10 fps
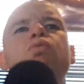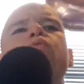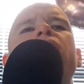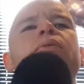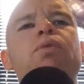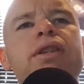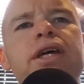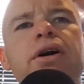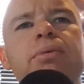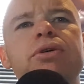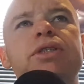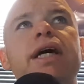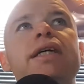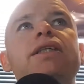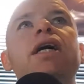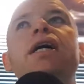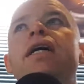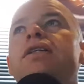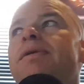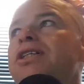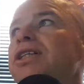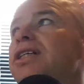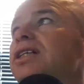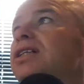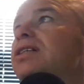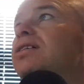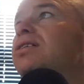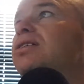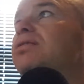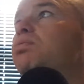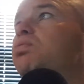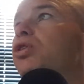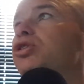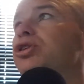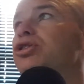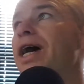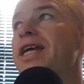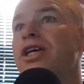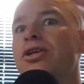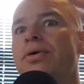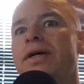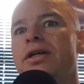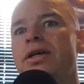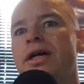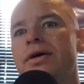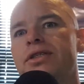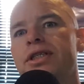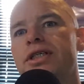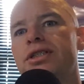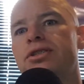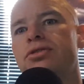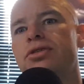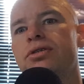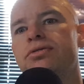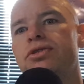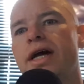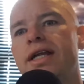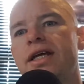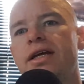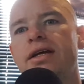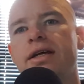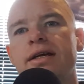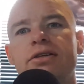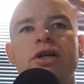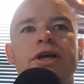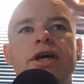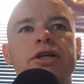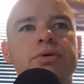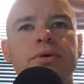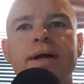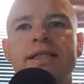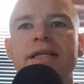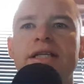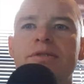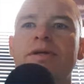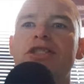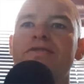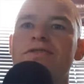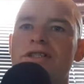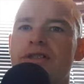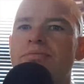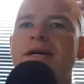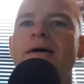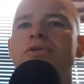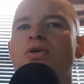one thing I will say is, especially what sort of training you're doing. You go to these training, like you go to a race, and especially if it becomes